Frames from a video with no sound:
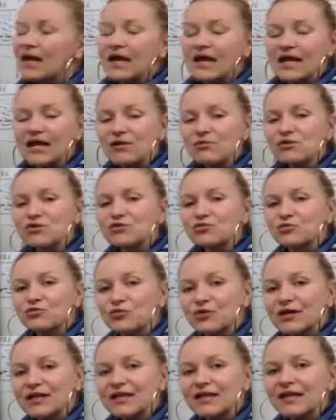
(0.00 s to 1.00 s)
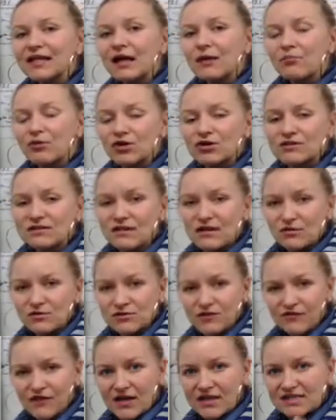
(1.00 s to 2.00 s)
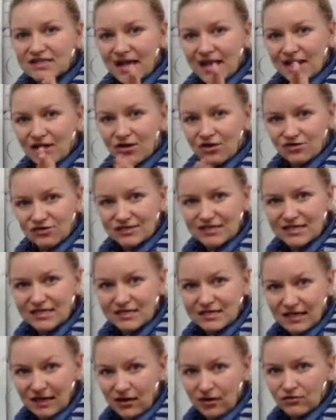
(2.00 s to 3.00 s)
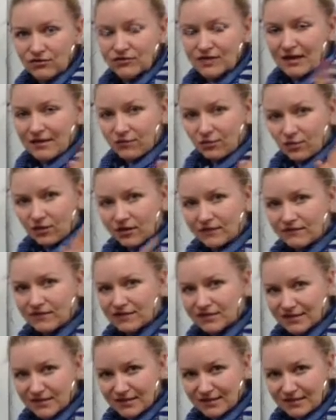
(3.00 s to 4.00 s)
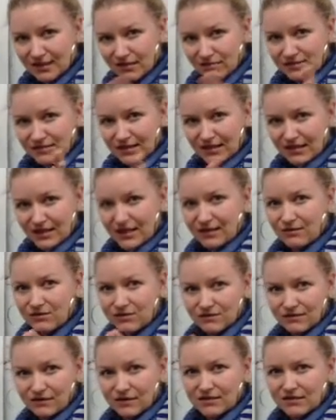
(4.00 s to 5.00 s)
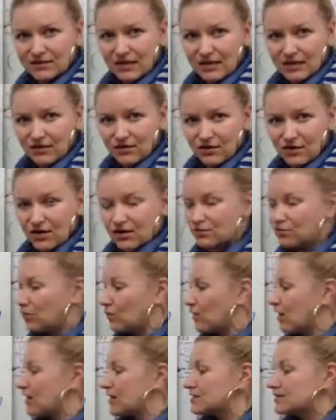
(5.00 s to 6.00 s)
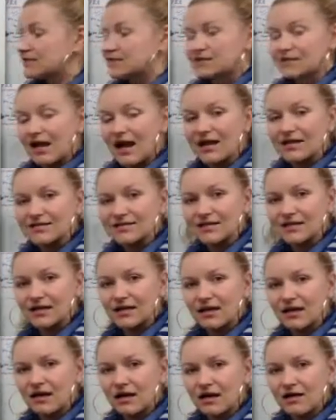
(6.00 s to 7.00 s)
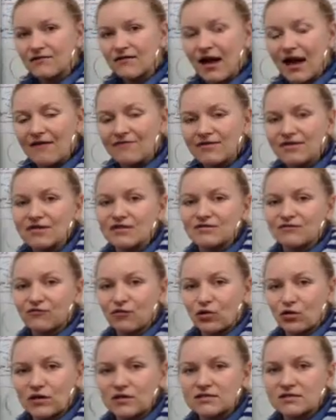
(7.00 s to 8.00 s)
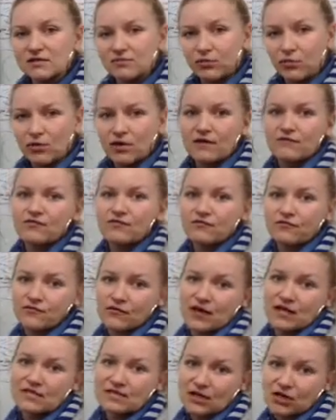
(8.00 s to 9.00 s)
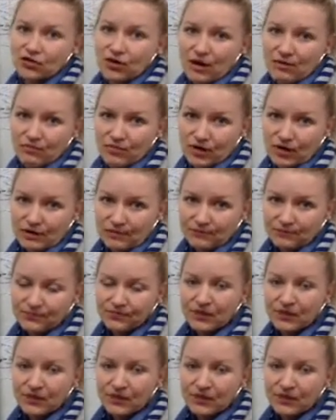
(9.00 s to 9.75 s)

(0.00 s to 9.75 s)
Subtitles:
He was really a person that was fixated on details, and one of the details that he was fixated on was this idea of having this foreign support from France and Great Britain.